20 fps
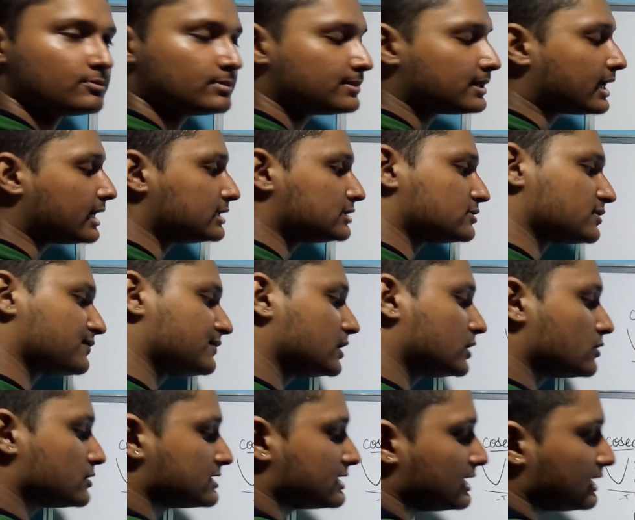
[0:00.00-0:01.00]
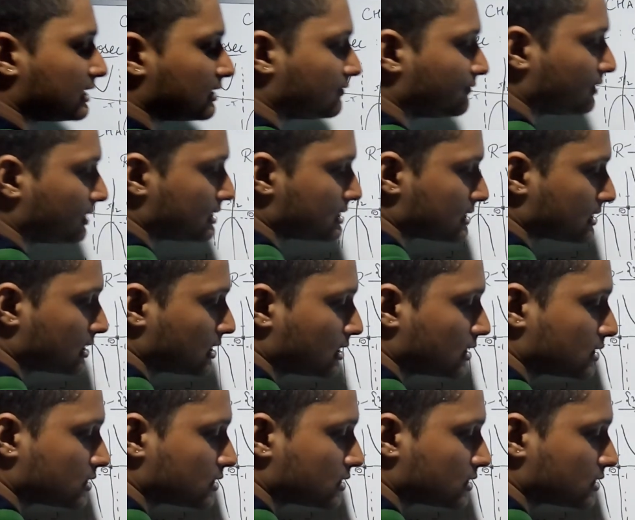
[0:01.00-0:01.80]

branch of the cosec inverse.